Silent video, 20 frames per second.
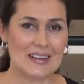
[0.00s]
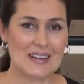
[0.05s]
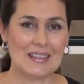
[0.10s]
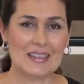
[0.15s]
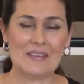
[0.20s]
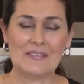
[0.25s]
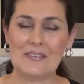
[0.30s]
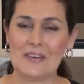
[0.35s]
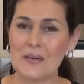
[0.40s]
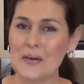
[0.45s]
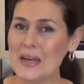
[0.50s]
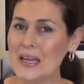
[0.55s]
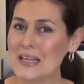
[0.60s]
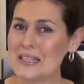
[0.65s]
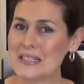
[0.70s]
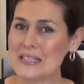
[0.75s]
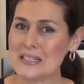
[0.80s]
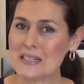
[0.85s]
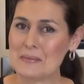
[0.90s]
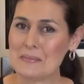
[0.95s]
They're very
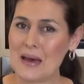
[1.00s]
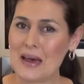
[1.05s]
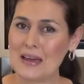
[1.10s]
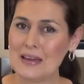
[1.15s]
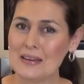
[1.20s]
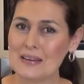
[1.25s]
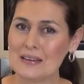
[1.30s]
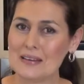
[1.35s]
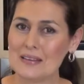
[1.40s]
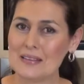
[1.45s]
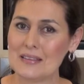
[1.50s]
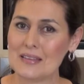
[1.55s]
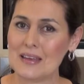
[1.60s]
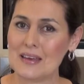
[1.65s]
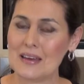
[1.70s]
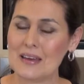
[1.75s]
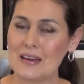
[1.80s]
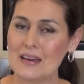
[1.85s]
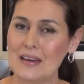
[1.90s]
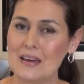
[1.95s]
easy to make.
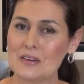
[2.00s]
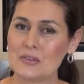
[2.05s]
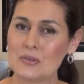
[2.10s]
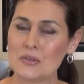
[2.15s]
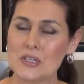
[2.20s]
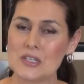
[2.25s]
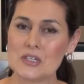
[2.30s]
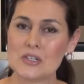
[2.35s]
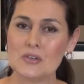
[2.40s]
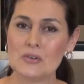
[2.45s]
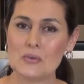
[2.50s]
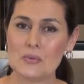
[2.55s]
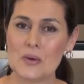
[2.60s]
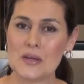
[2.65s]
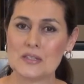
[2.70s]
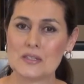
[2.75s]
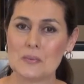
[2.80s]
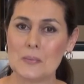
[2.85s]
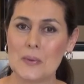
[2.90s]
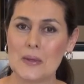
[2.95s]
They're a traditional
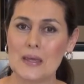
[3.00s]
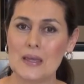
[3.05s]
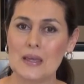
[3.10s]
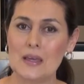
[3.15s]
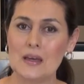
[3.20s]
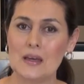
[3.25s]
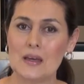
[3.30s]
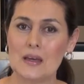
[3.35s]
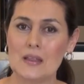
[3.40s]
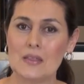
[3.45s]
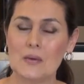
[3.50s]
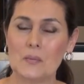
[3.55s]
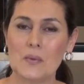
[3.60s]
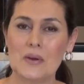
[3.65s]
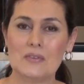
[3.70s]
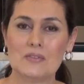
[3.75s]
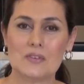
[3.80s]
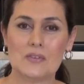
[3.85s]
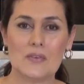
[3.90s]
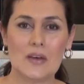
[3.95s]
recipe that
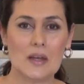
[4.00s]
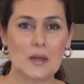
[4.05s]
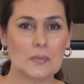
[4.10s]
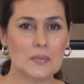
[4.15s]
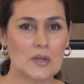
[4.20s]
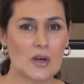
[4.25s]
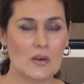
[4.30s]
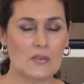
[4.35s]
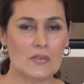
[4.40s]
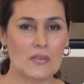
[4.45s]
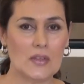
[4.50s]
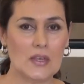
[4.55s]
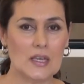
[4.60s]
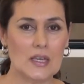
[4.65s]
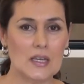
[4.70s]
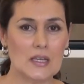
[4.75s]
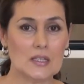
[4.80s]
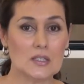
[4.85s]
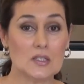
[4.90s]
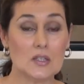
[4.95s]
we've developed over the
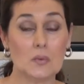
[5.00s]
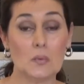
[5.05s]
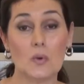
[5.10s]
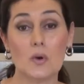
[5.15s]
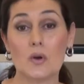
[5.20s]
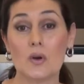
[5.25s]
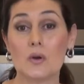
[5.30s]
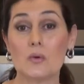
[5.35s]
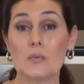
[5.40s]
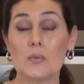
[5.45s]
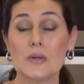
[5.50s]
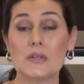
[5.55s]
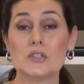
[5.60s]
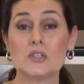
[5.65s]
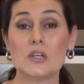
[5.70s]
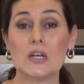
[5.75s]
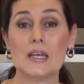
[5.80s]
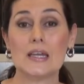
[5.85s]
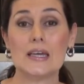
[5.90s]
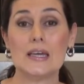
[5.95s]
years that were
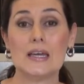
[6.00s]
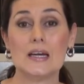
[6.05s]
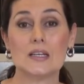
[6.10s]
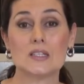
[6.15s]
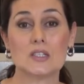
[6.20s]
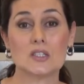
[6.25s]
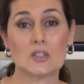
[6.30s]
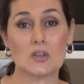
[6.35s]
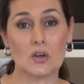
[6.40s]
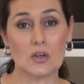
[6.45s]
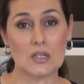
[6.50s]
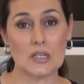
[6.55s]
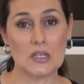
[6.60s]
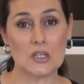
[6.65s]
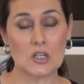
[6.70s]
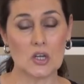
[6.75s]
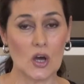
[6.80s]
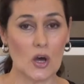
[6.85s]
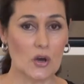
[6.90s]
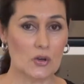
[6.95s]
originally a
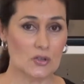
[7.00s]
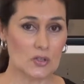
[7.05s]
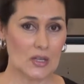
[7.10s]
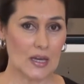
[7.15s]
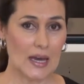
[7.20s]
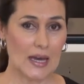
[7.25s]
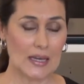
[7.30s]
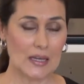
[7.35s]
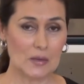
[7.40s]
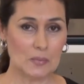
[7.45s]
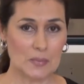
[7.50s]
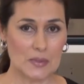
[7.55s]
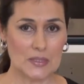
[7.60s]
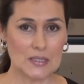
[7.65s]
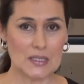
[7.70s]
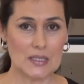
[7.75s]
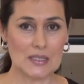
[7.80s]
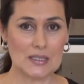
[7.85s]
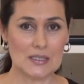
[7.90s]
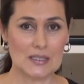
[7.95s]
Scottish oat cake
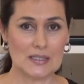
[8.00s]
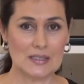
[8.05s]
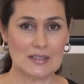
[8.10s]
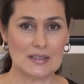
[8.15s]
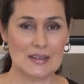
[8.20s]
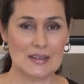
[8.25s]
biscuit.